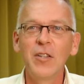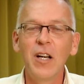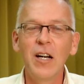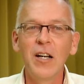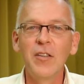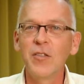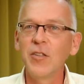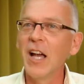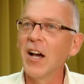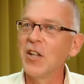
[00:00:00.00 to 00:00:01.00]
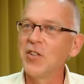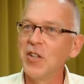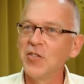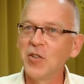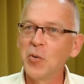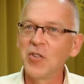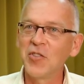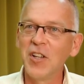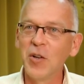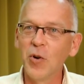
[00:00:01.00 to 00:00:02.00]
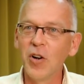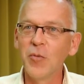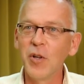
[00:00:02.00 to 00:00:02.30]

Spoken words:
Yeah, it's a twist on the word.